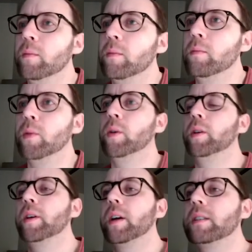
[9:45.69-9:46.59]
more
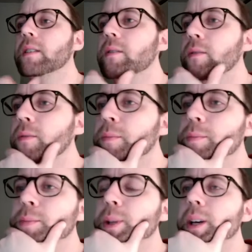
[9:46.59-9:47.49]
aggressive
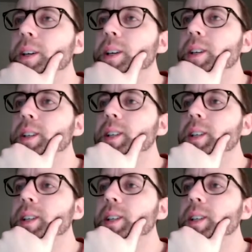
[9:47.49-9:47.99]
player here and like